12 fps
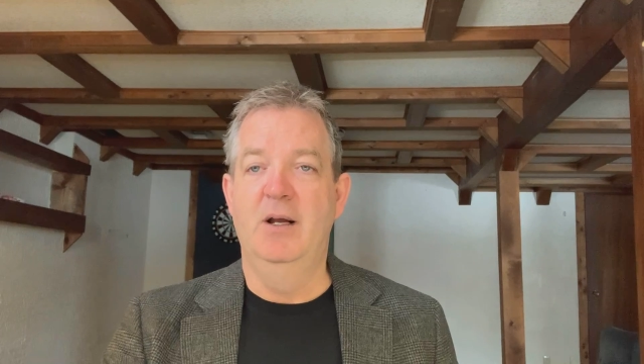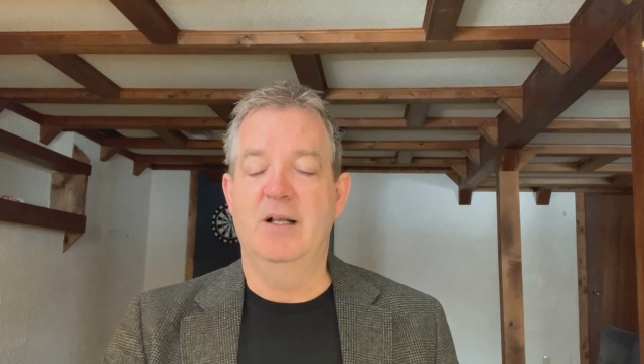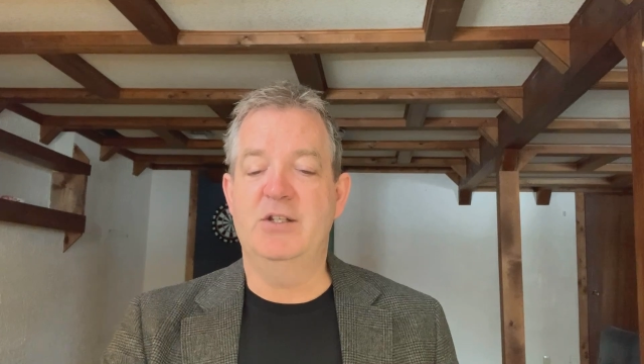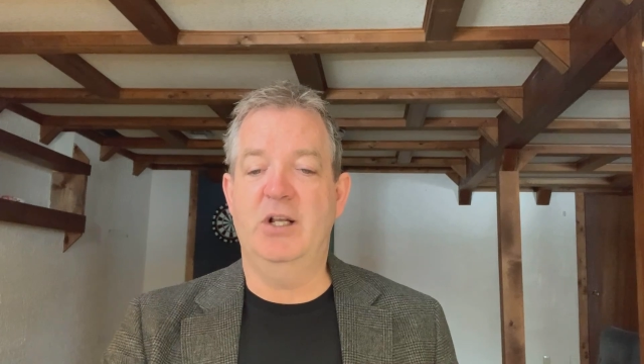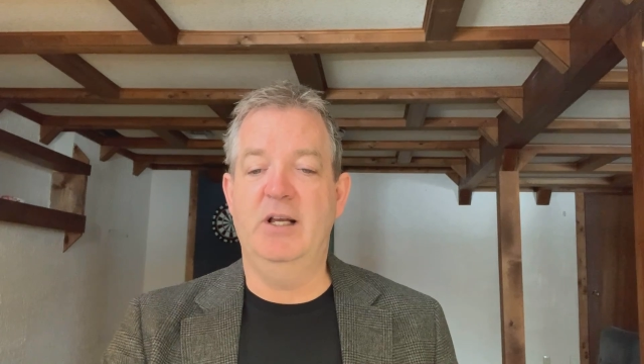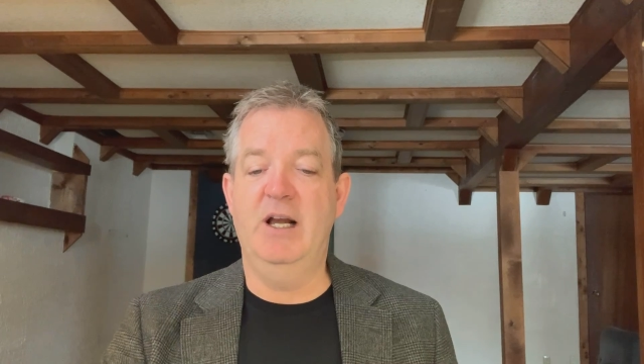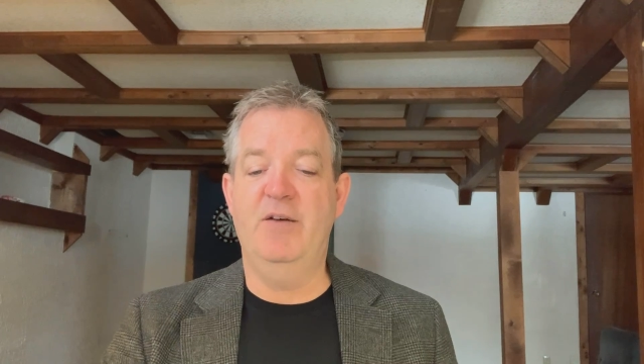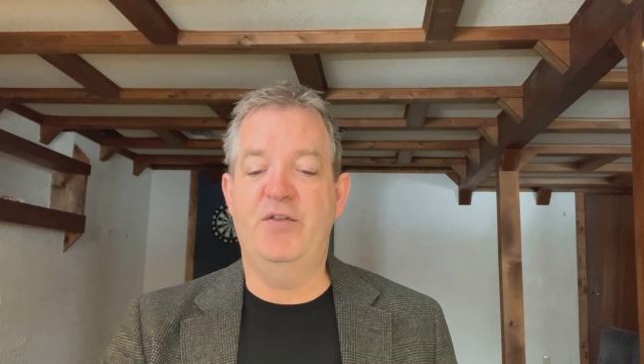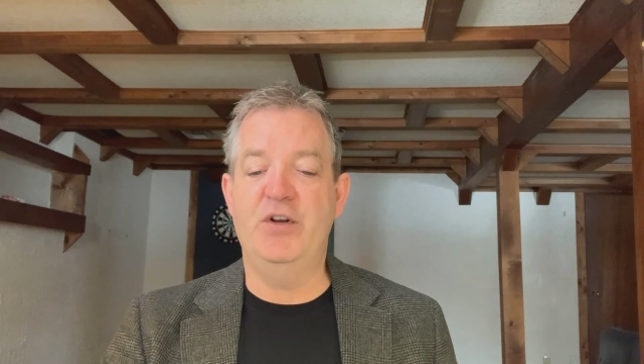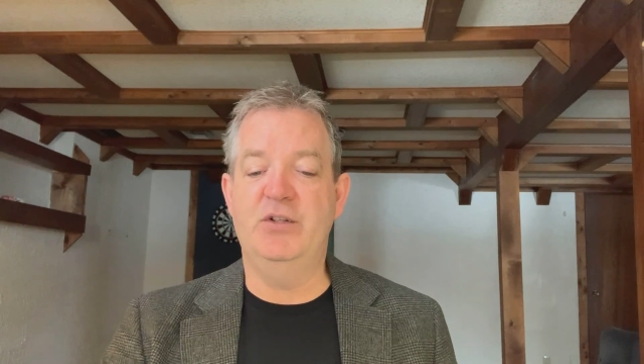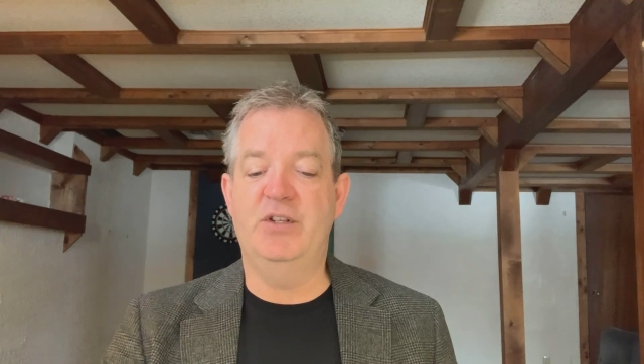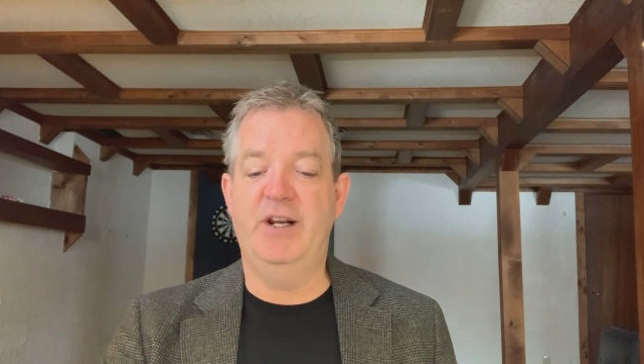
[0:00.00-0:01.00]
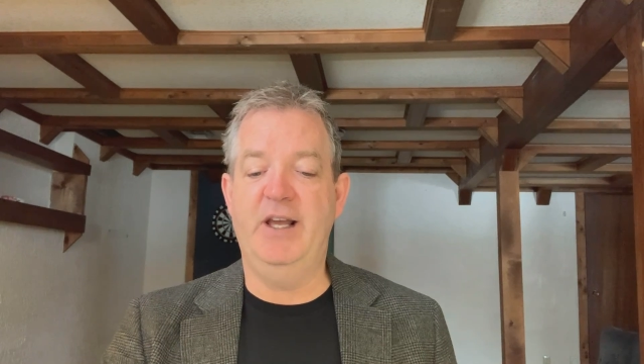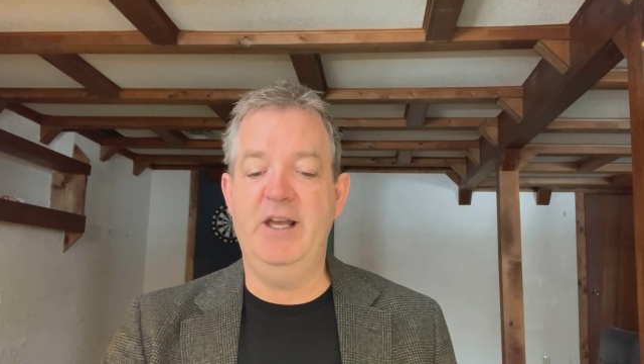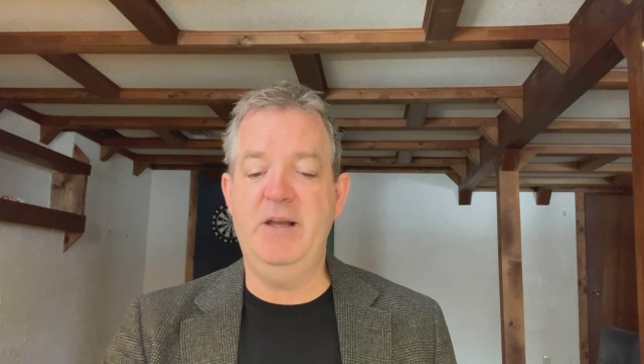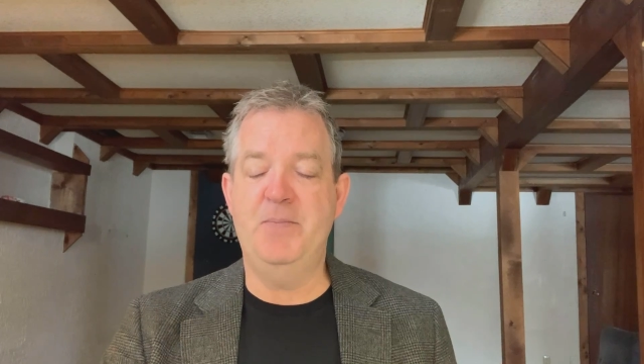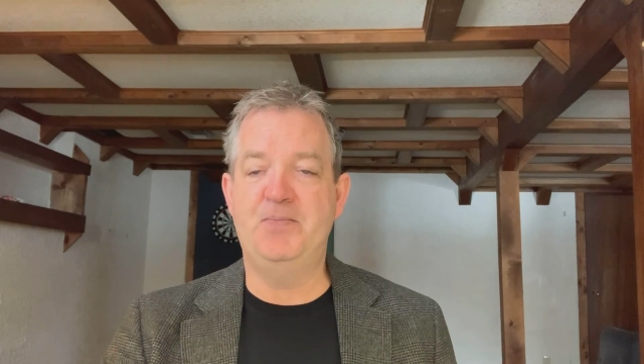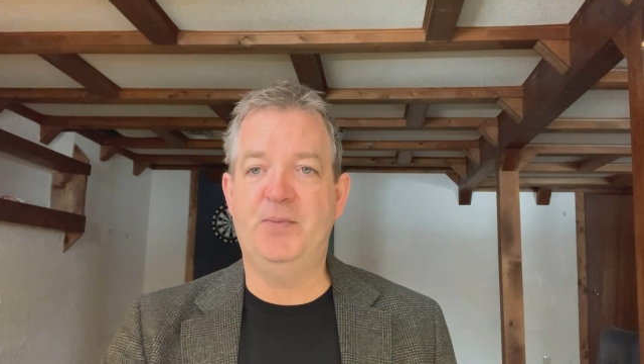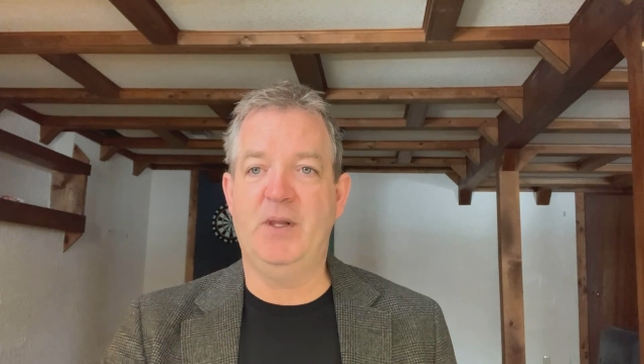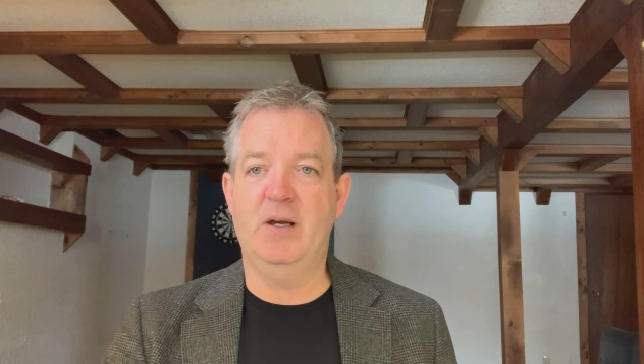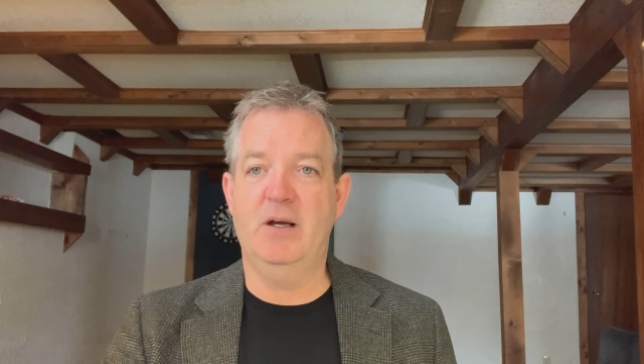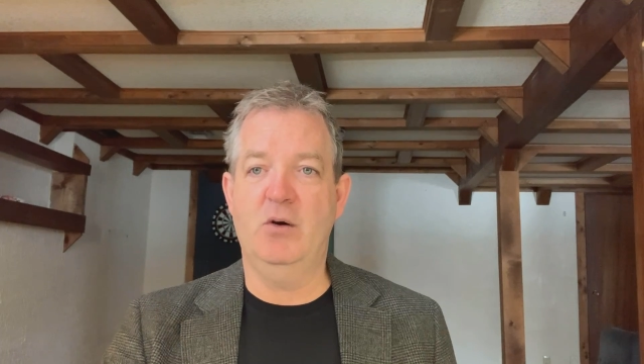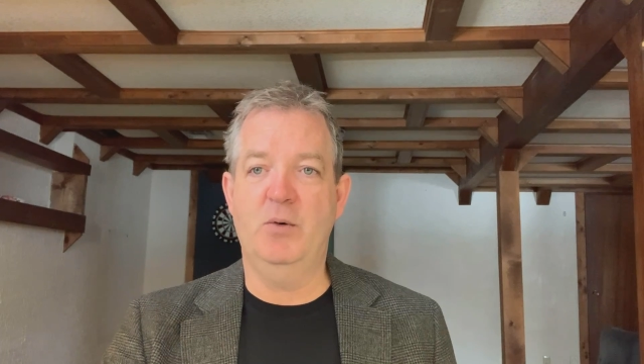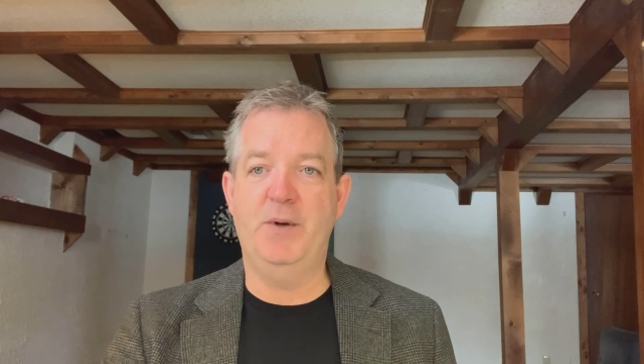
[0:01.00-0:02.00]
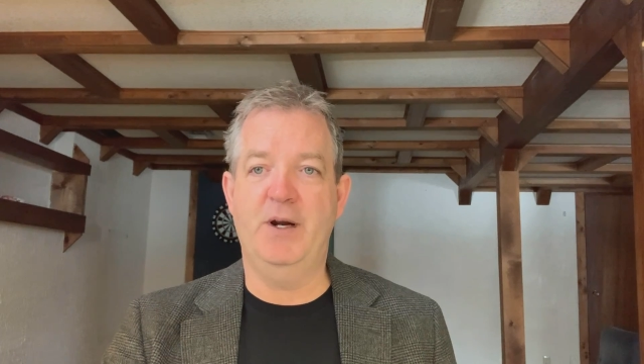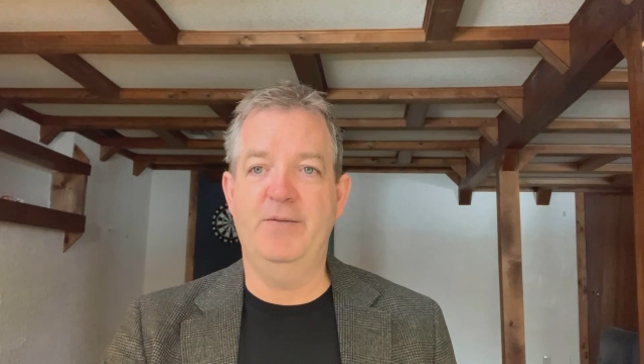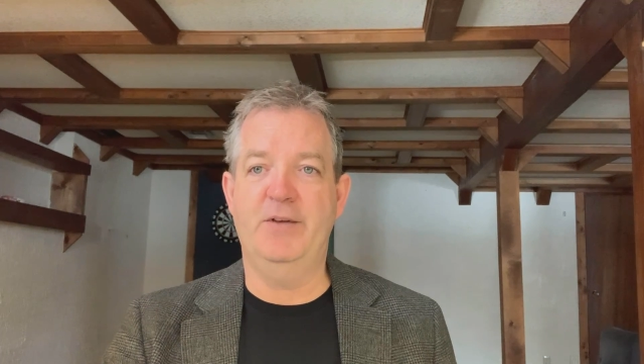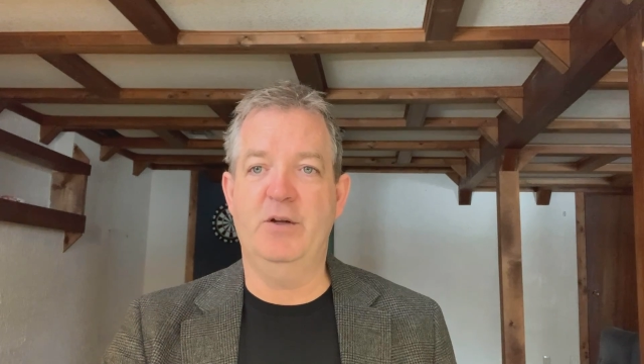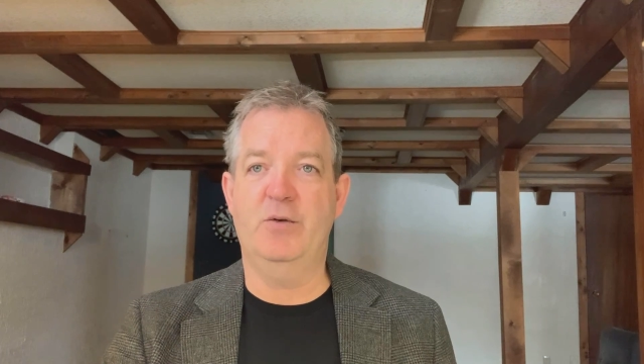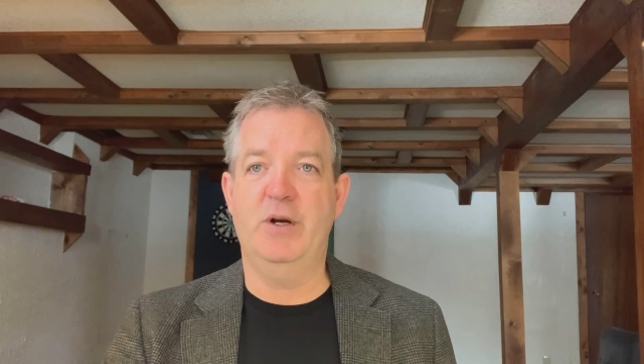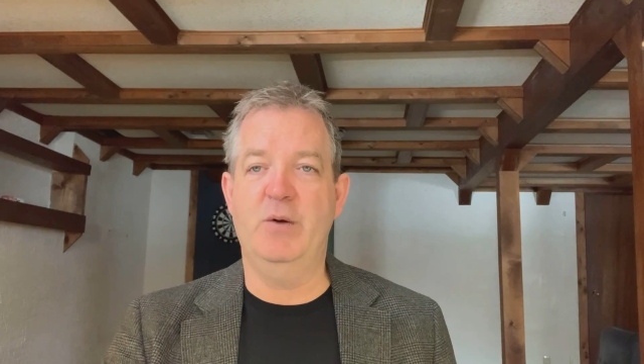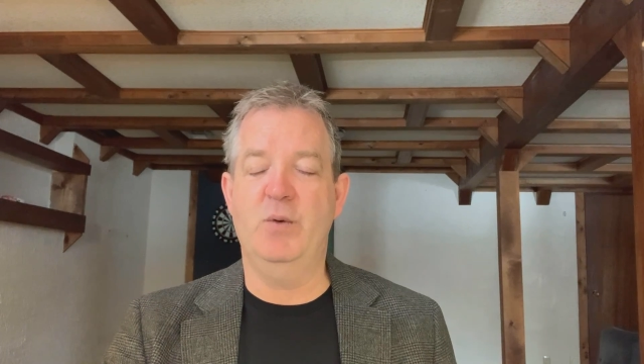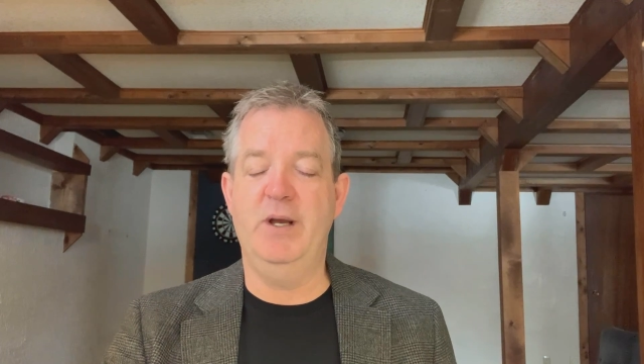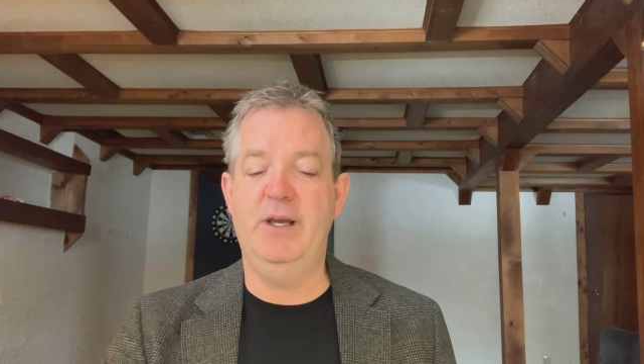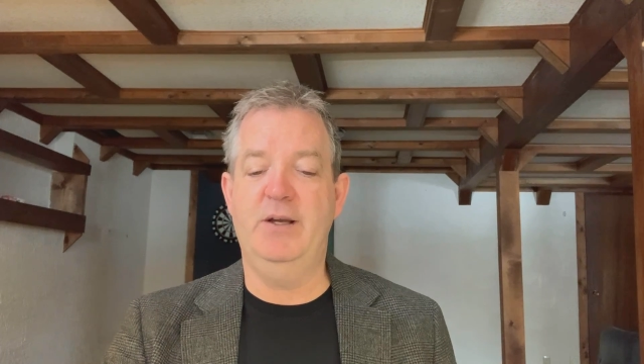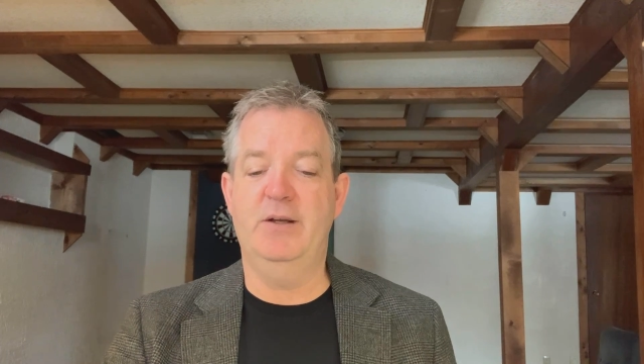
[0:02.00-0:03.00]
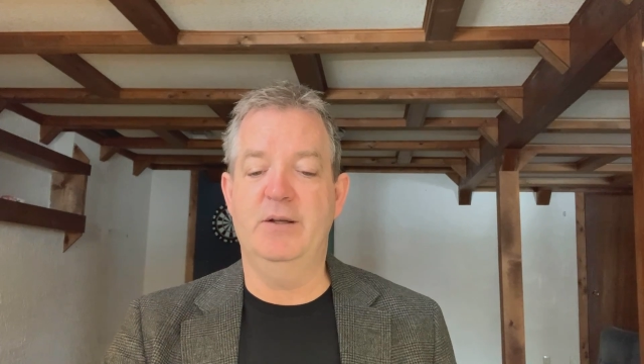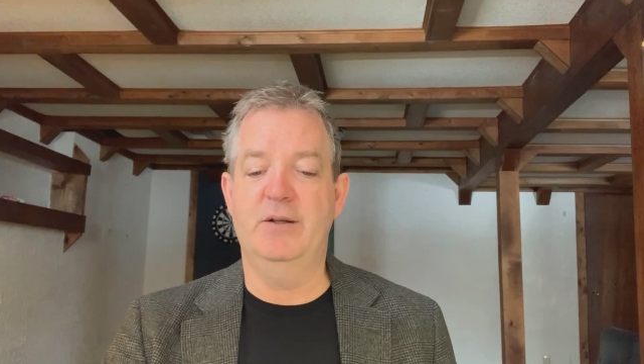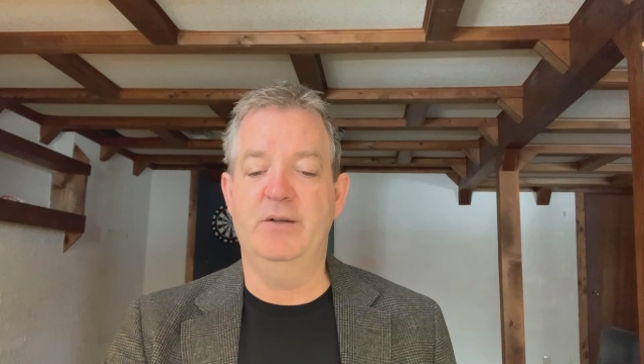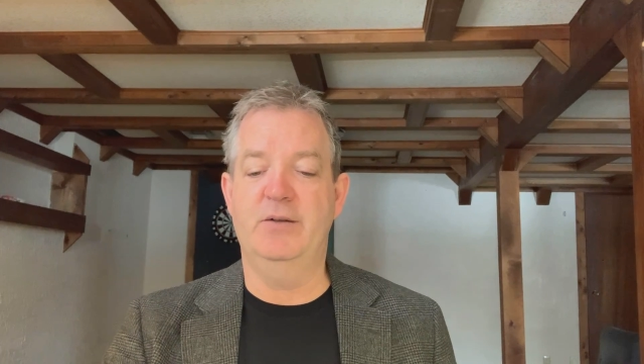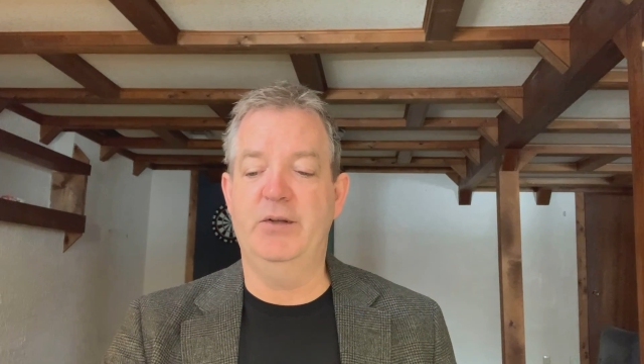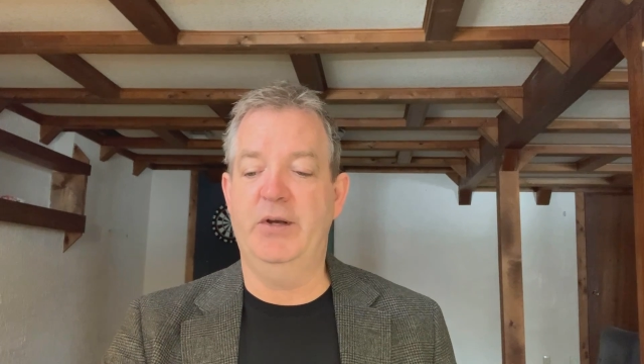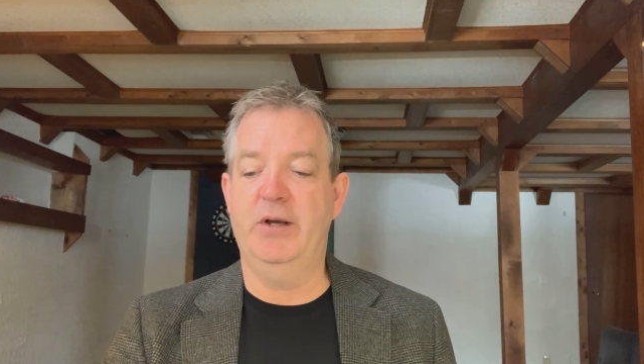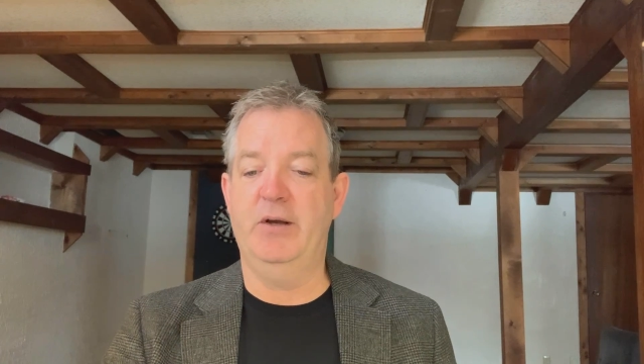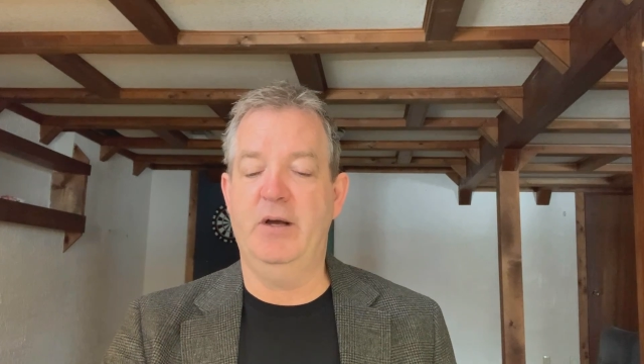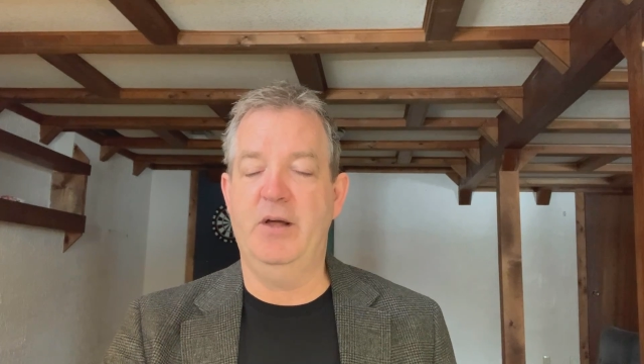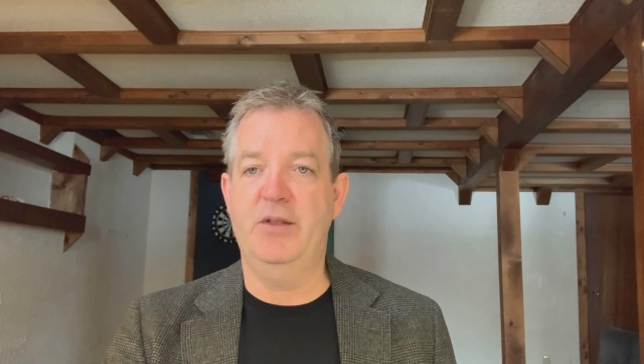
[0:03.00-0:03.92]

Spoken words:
That's all I have for you today. I hope you're having a great week, and I